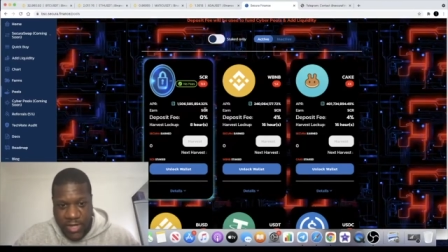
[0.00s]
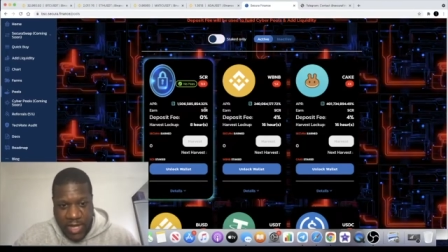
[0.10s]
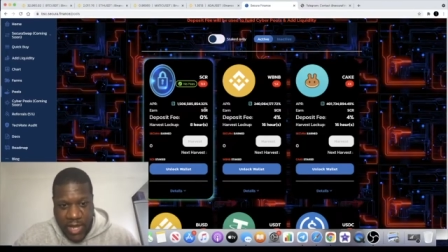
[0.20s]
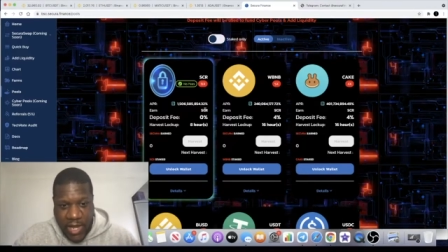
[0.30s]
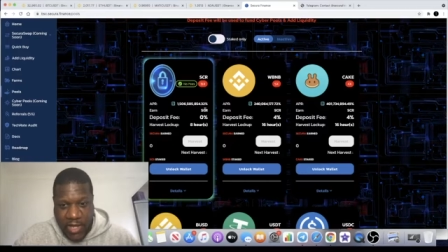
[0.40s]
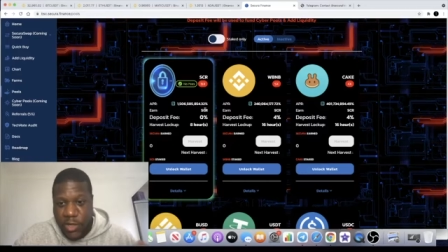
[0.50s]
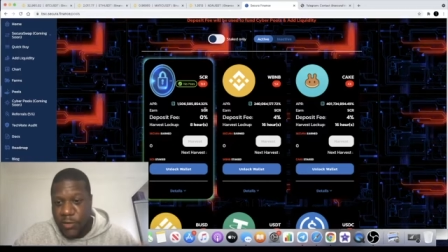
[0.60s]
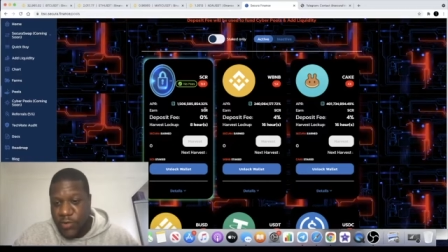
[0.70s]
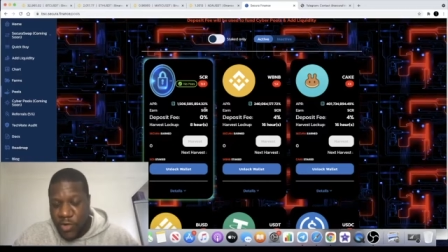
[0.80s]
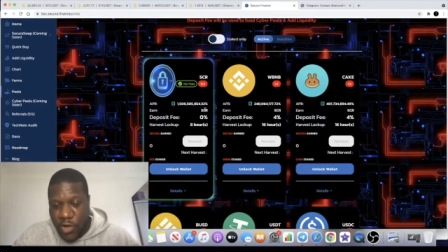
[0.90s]

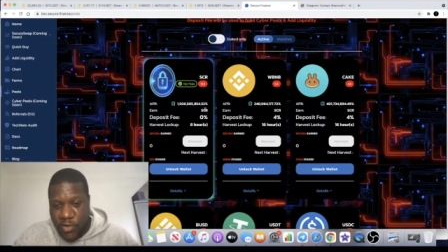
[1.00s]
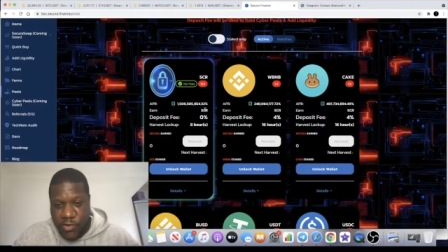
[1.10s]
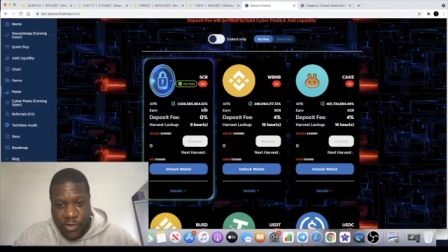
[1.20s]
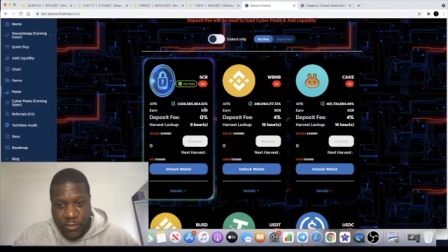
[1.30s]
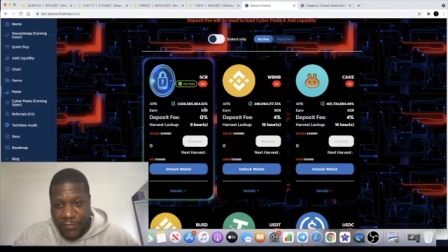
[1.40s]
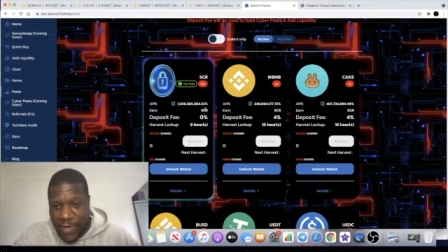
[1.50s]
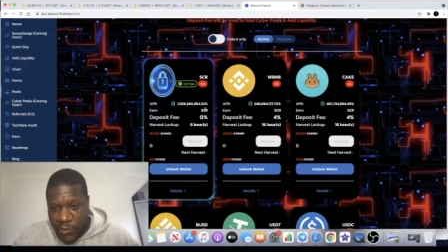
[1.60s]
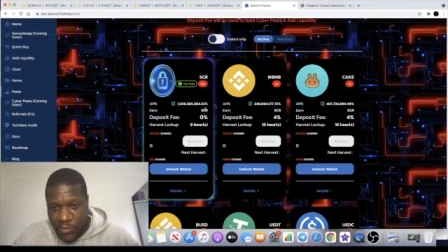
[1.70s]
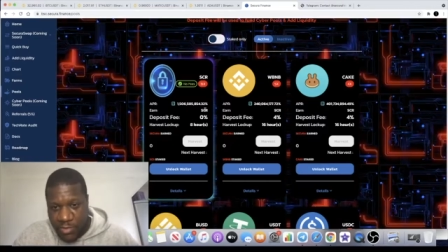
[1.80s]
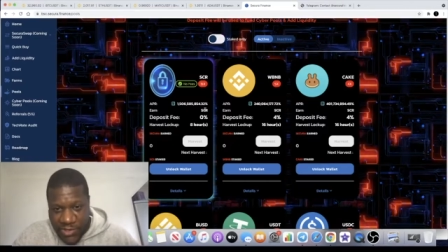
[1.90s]
and 900 to
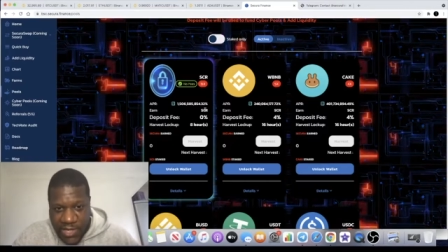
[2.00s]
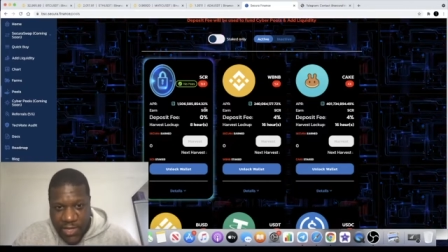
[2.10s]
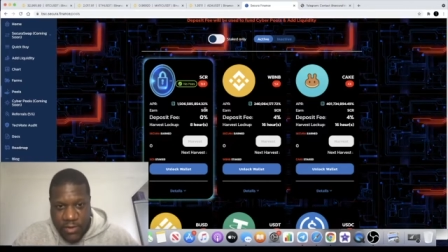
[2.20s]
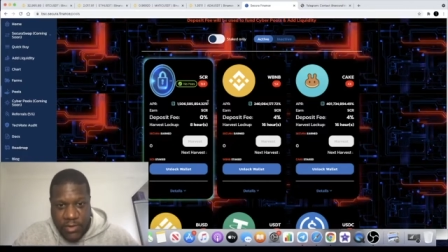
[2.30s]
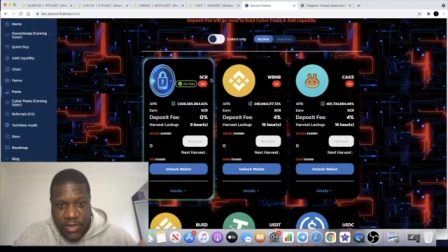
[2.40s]
1,000 percent.